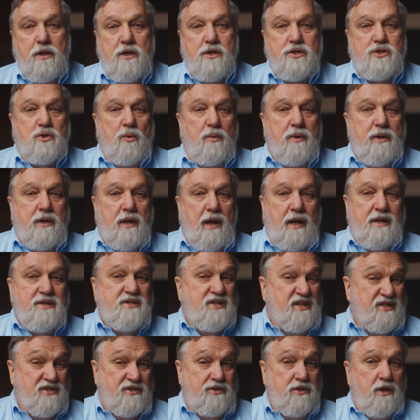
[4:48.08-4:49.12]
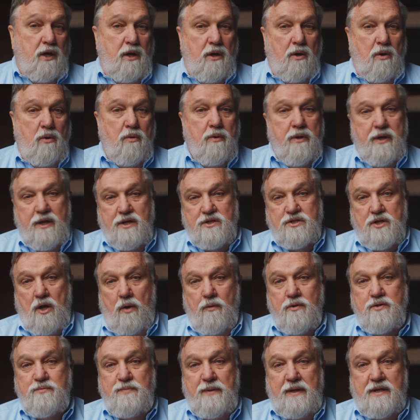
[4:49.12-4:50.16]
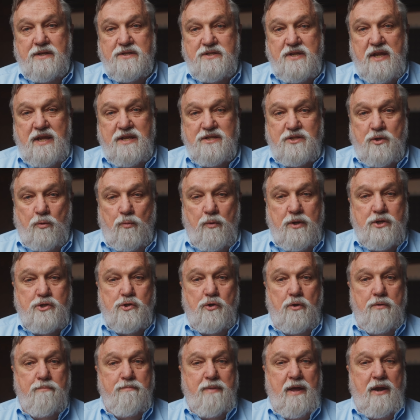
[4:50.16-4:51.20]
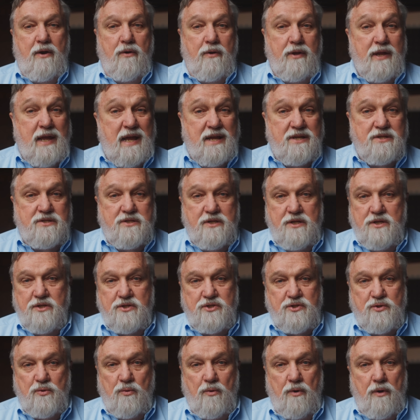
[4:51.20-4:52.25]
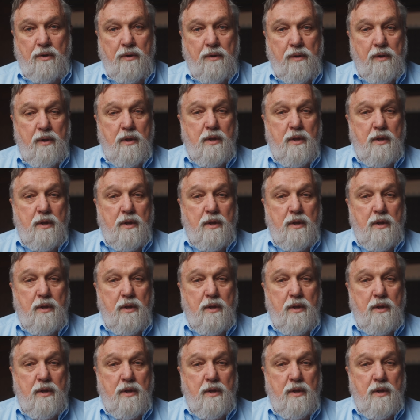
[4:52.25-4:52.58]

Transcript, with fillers: So when God says no, it is always because he has a richer and better yes in store.